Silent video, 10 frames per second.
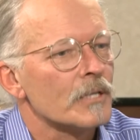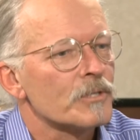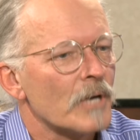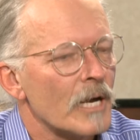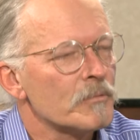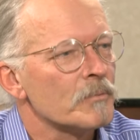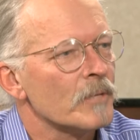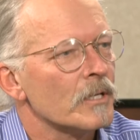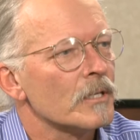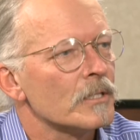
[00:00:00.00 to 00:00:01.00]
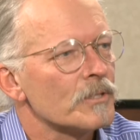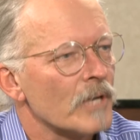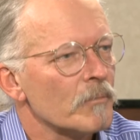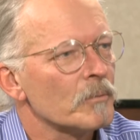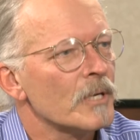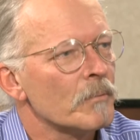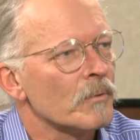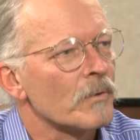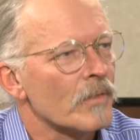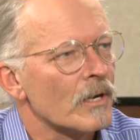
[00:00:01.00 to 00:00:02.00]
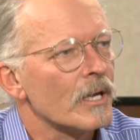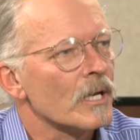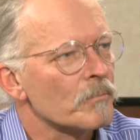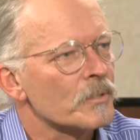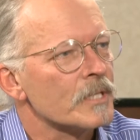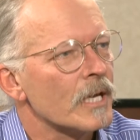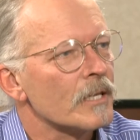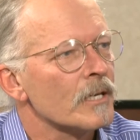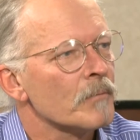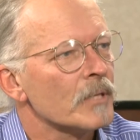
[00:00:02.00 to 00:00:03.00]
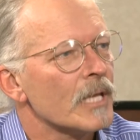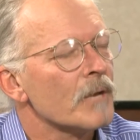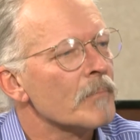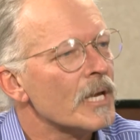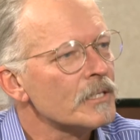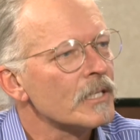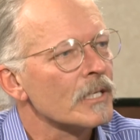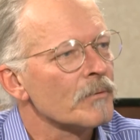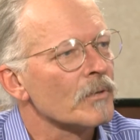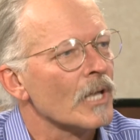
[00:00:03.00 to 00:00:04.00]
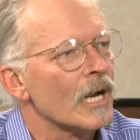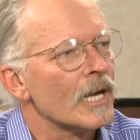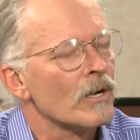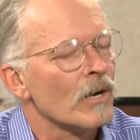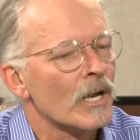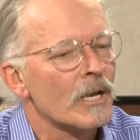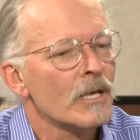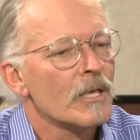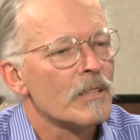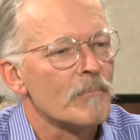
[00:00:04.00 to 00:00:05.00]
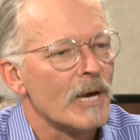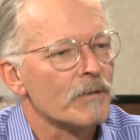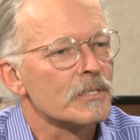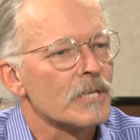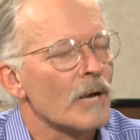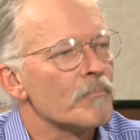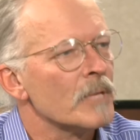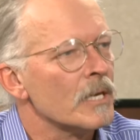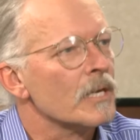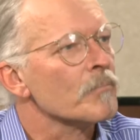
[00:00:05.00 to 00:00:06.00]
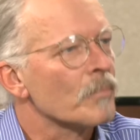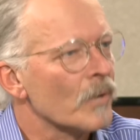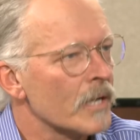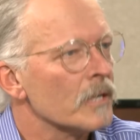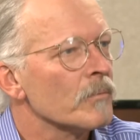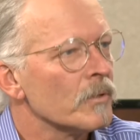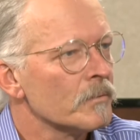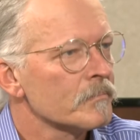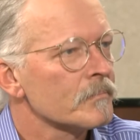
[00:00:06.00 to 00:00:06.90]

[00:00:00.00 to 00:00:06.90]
tribesmen, the tribal people were there to help protect them, but they basically relied on the mountaintop being impregnable.